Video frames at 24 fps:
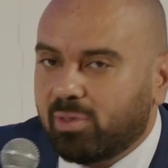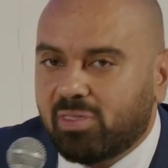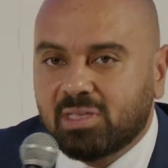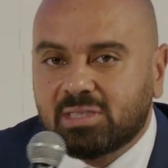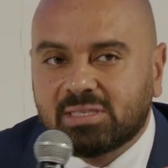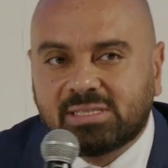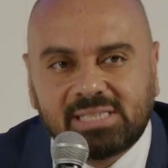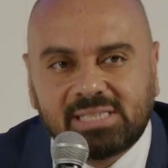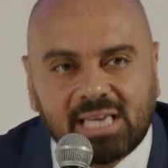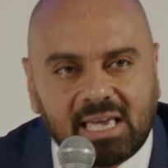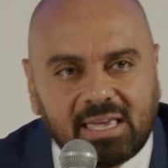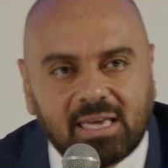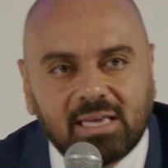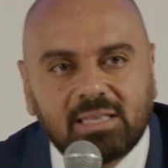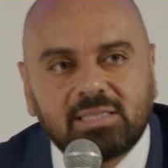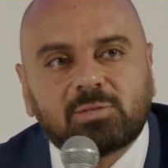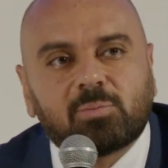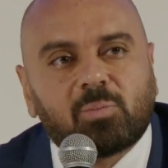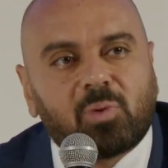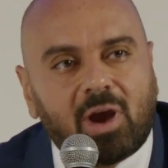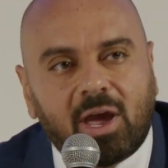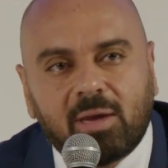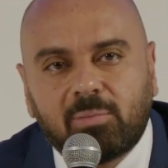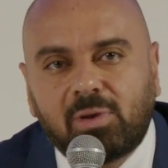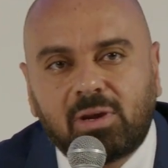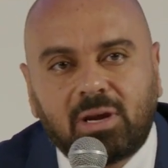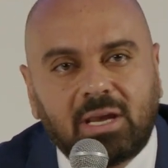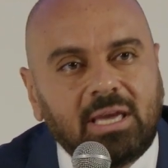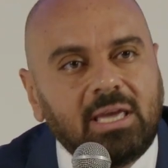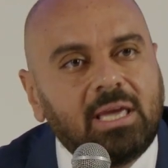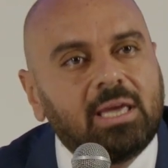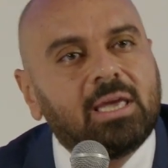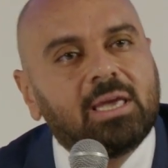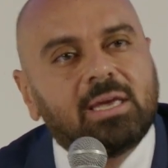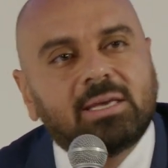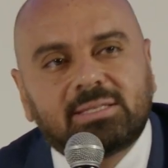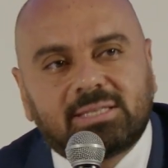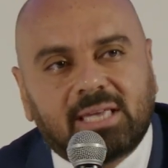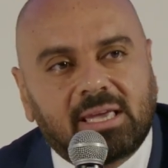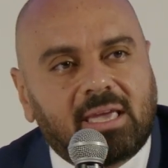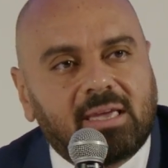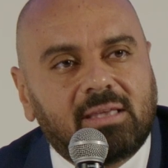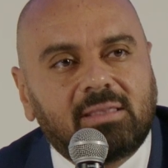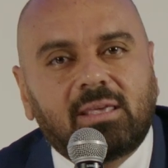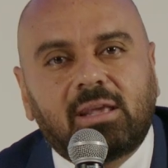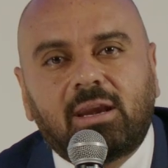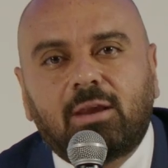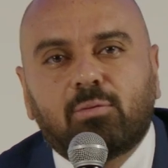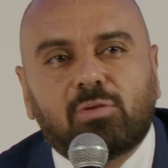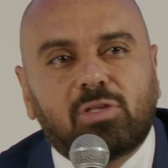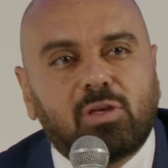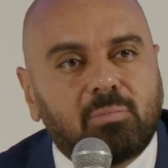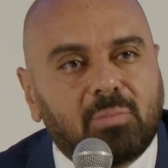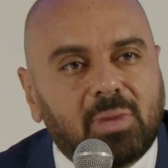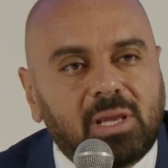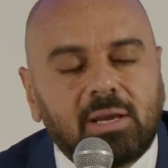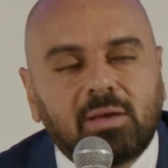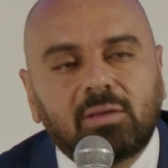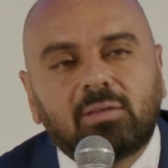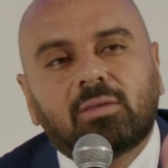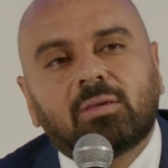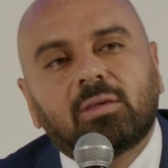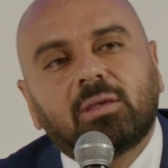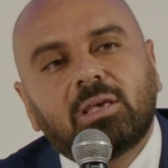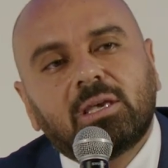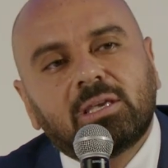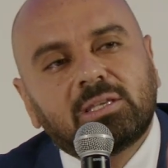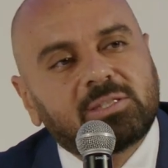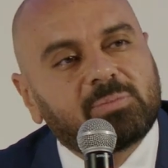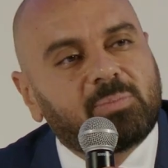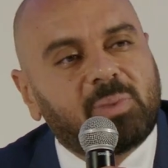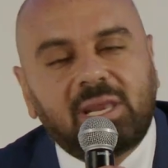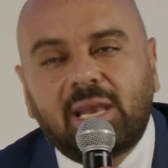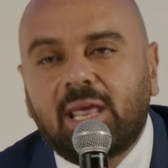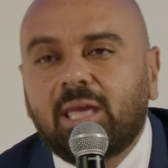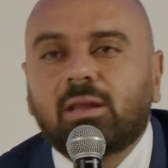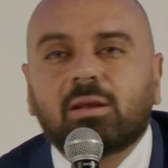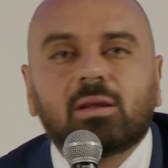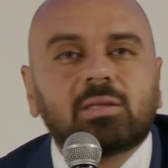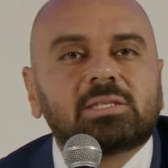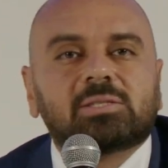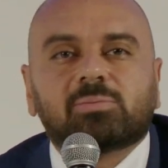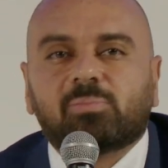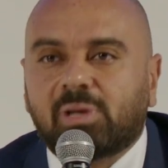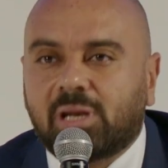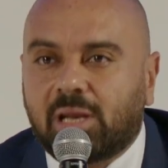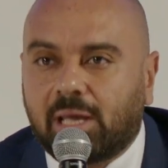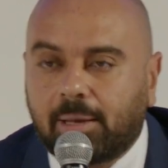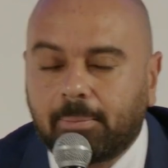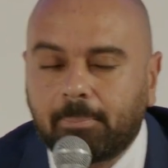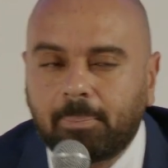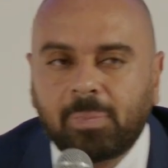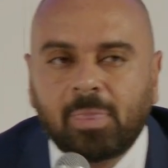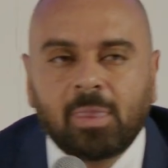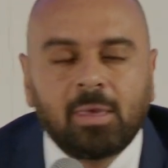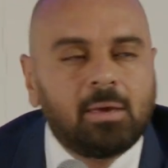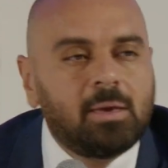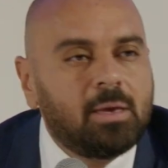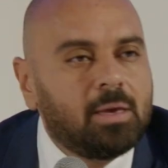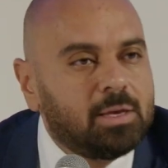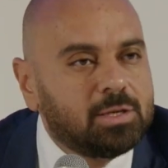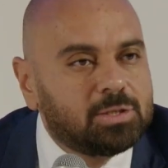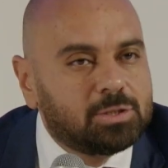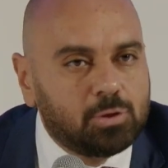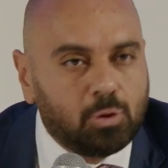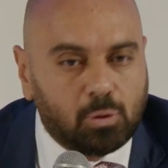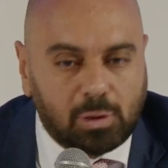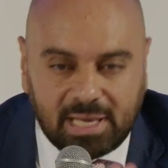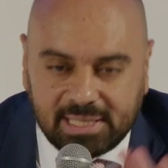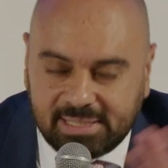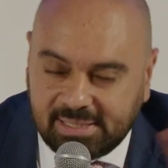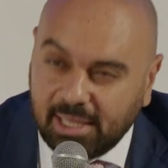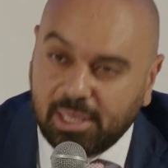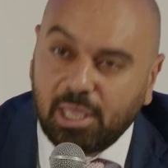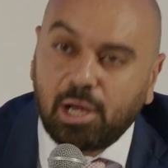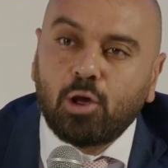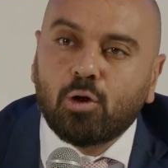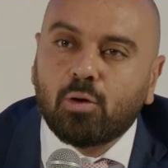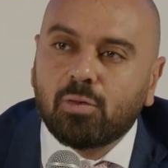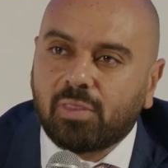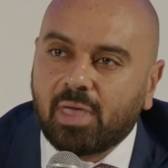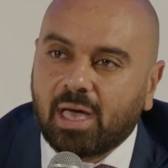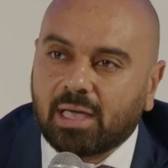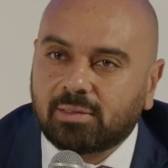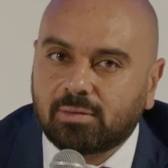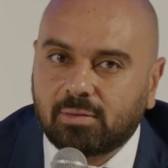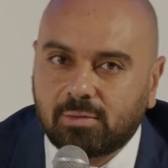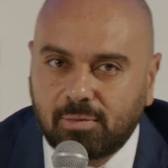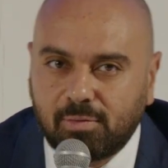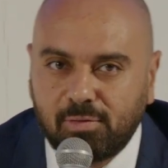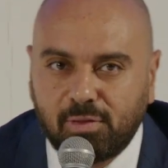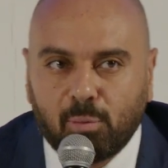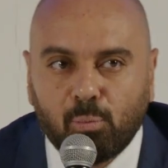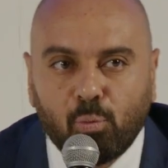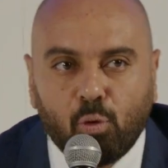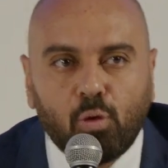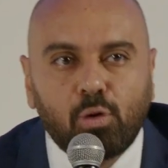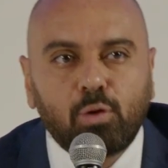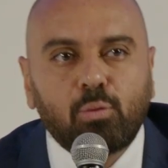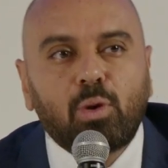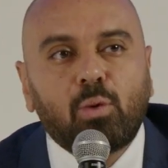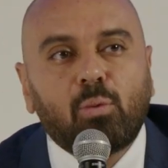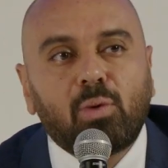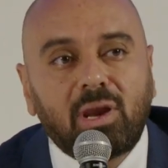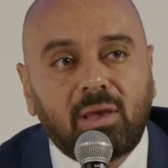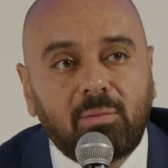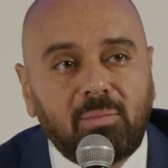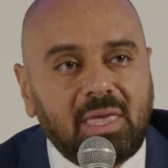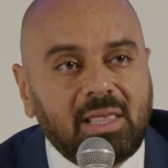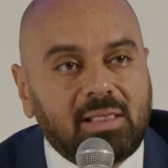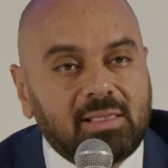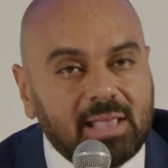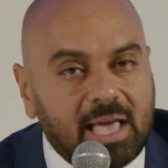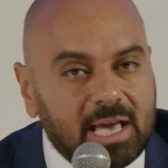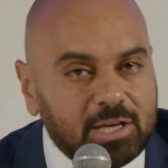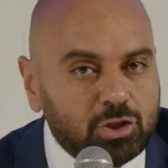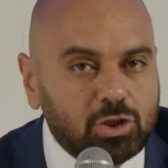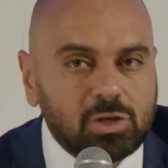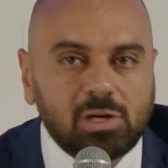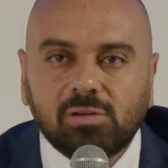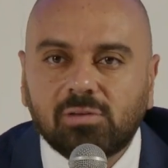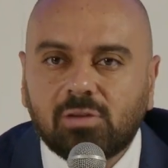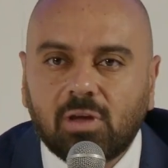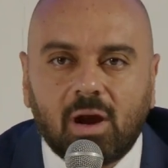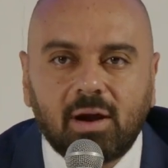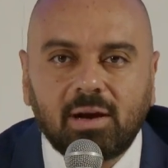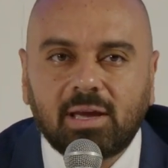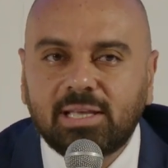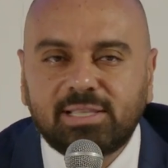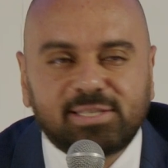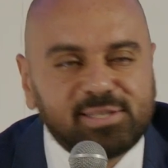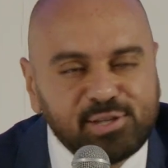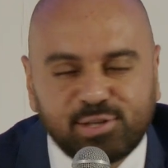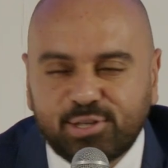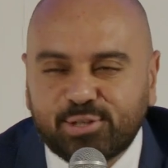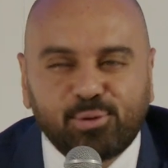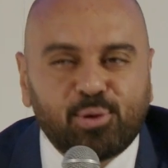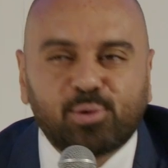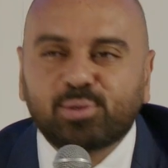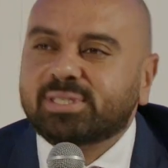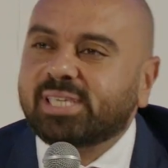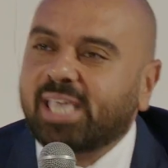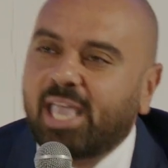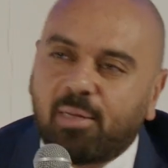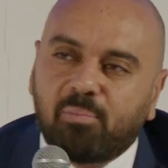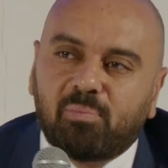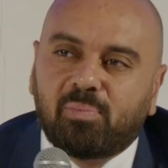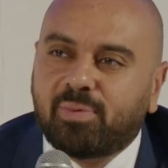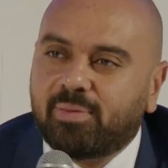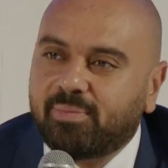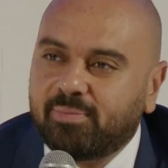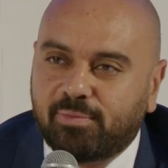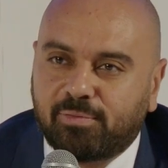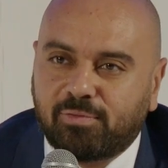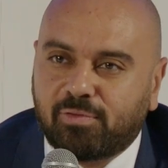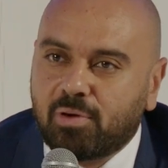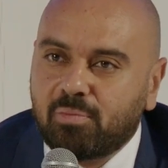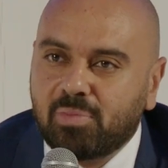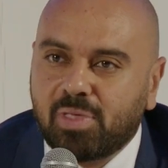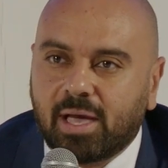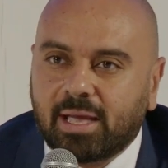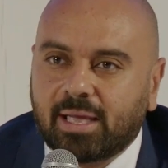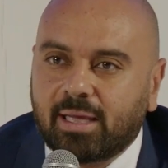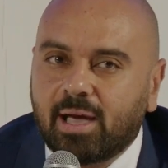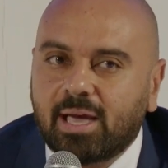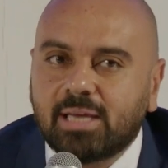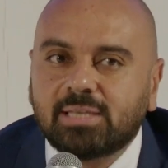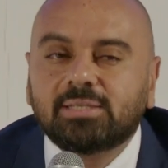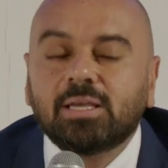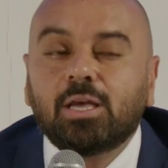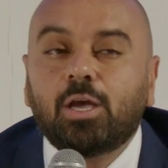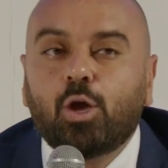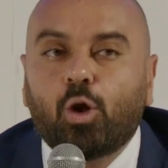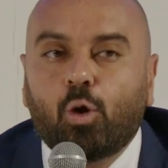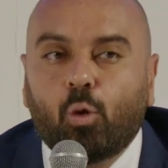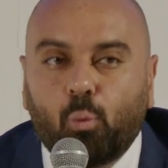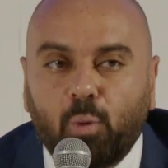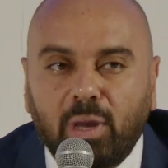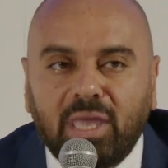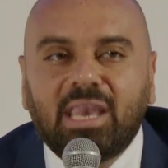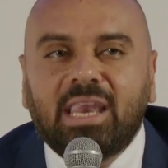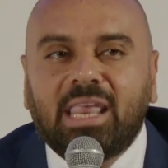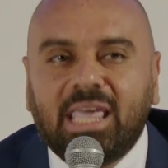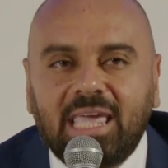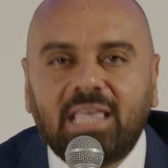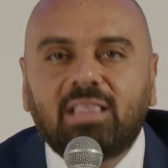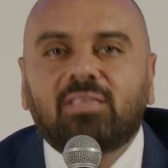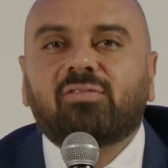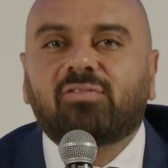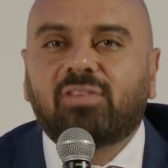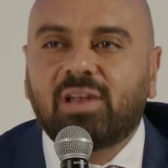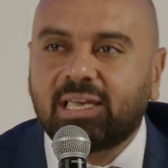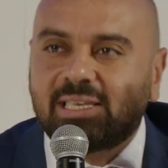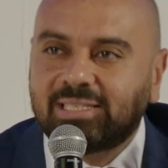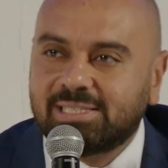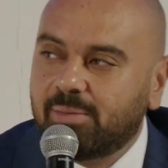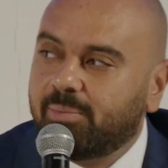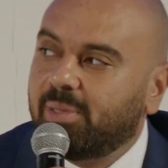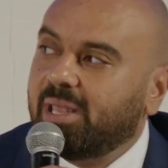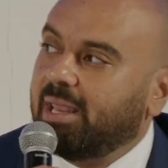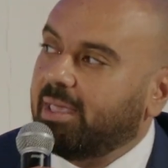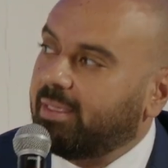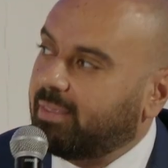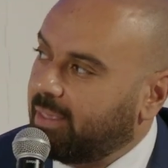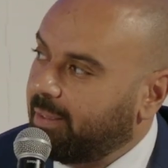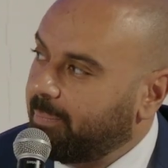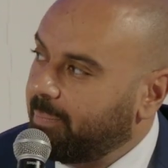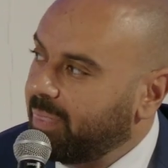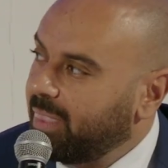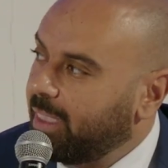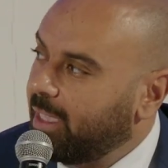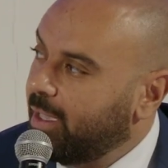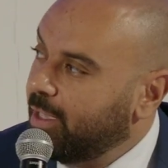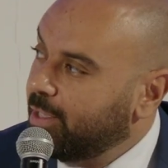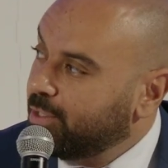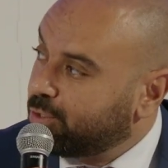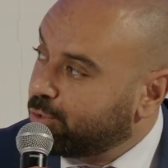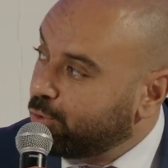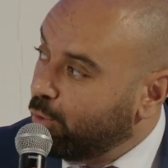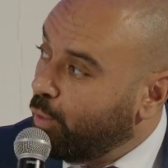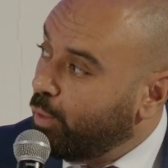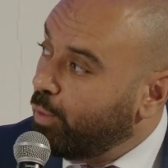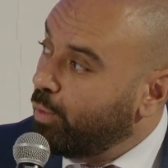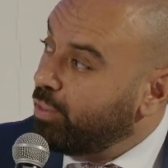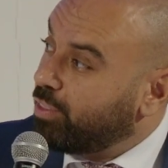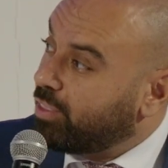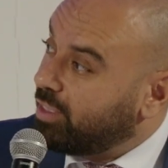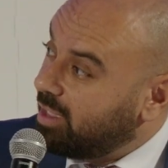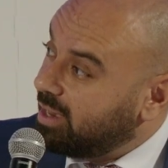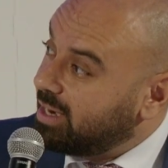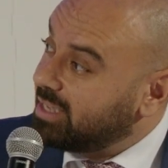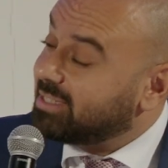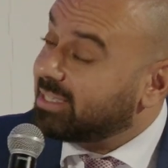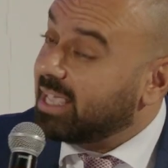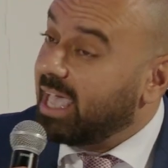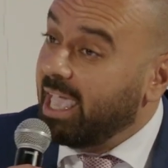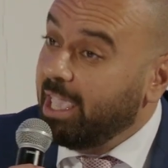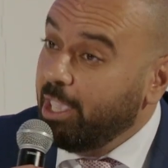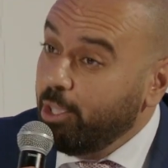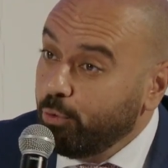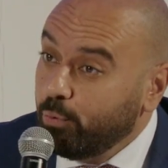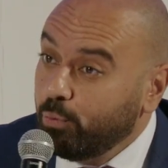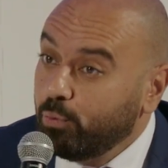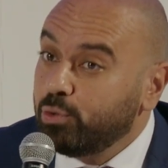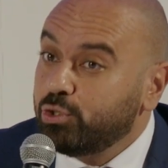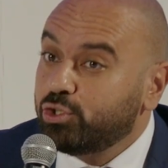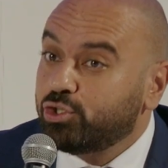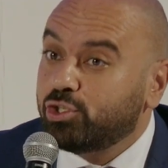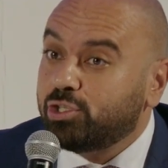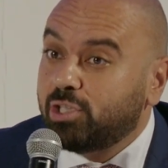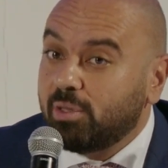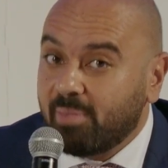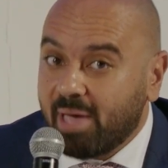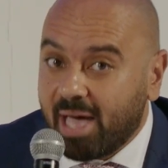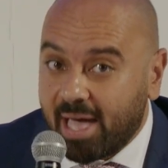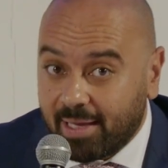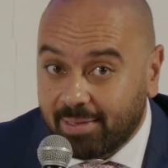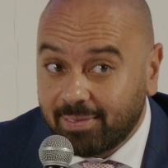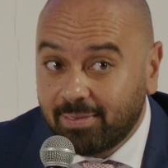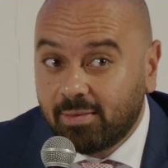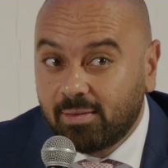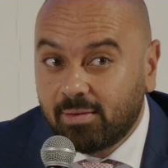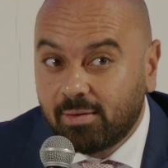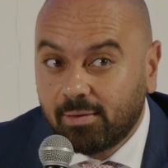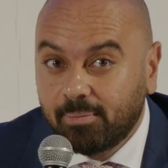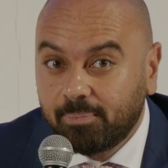within seconds, primary, secondary, within minute, spinning, non-spinning. So let's agree on that. The more we want to meet national targets, there's no escape from that, guys. We need flexibility. So there is a huge demand